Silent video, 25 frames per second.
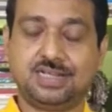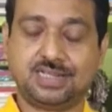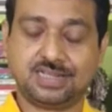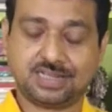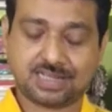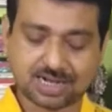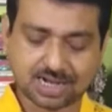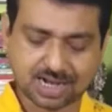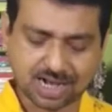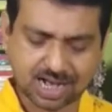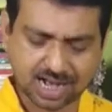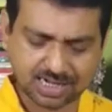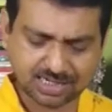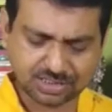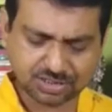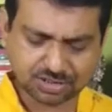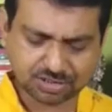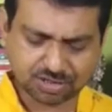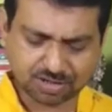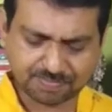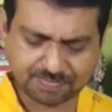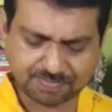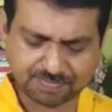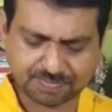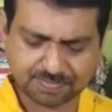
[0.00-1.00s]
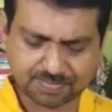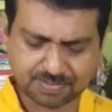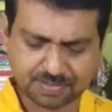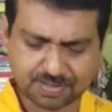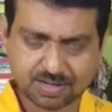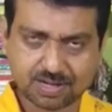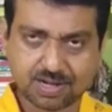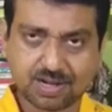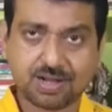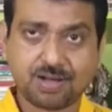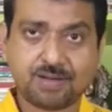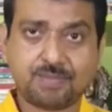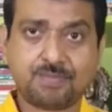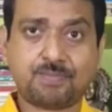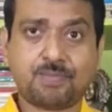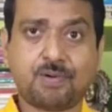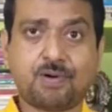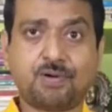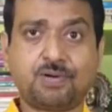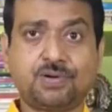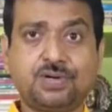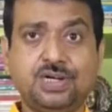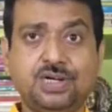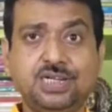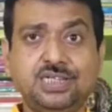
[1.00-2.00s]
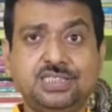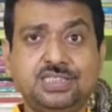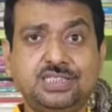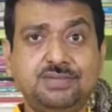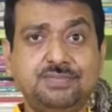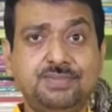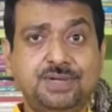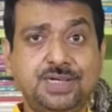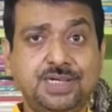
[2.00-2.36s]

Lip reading: the rise of progressive